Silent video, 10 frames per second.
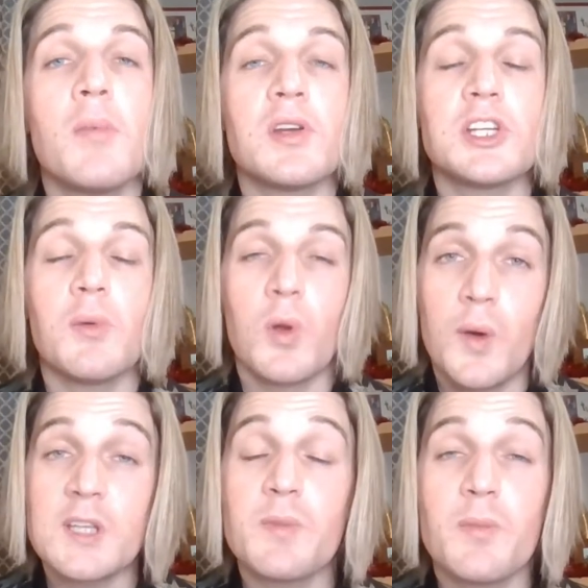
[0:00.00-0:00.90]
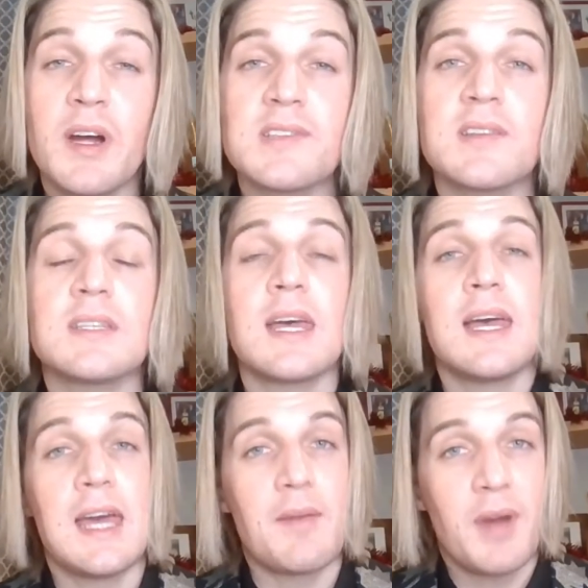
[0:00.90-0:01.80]
but she will always be present
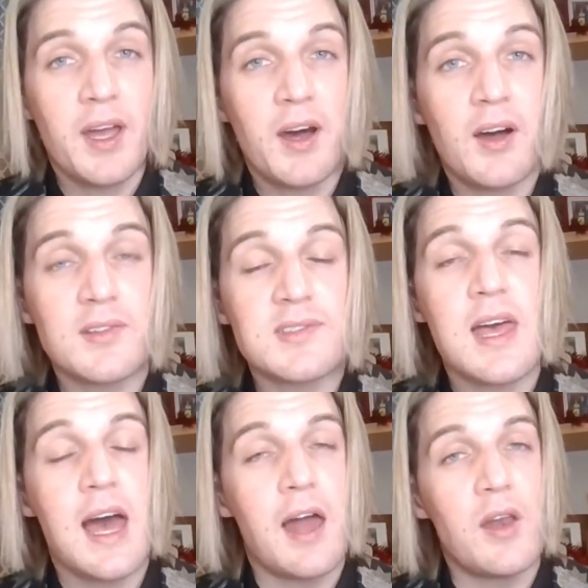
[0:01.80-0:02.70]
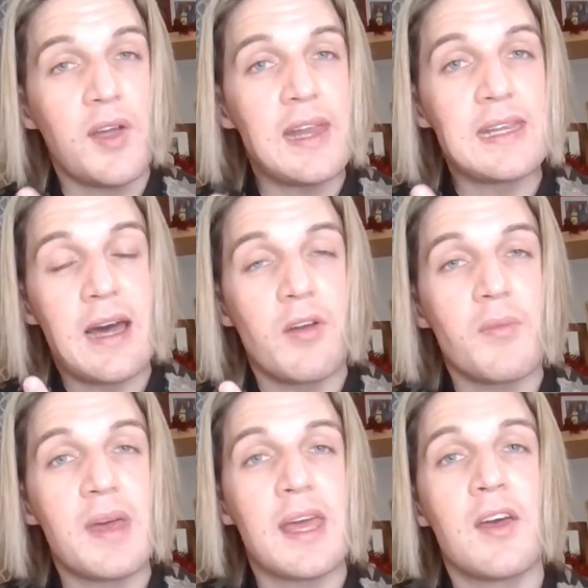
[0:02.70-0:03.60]
in my heart and looking down on
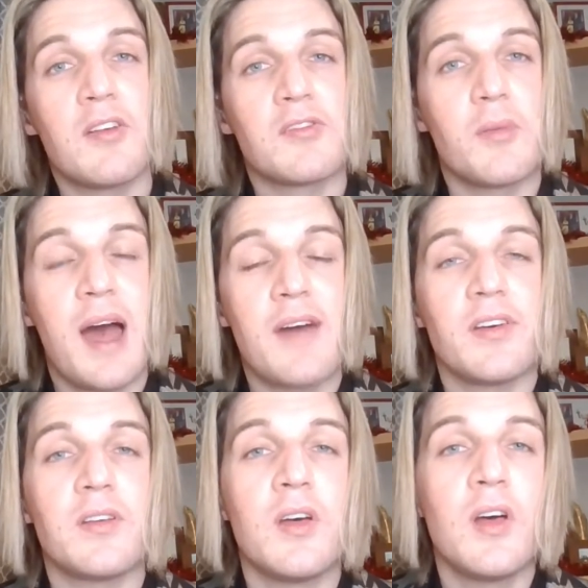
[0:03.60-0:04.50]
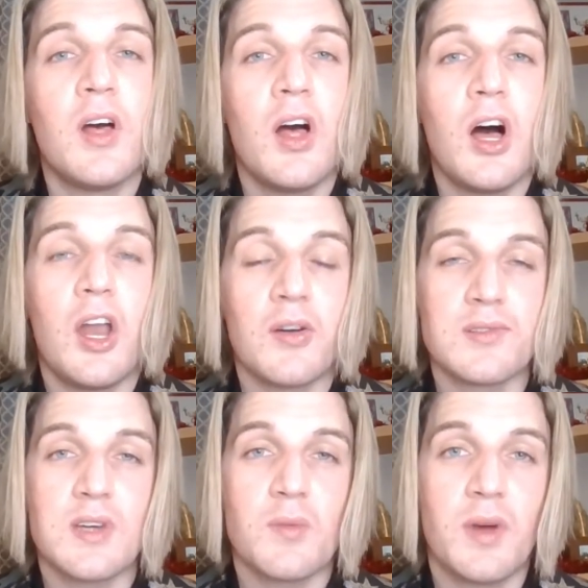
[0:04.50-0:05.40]
me from heaven
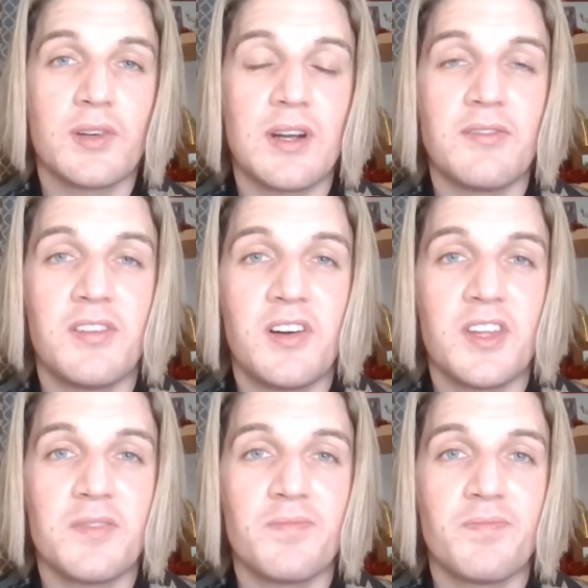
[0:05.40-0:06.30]
alongside my grandfather.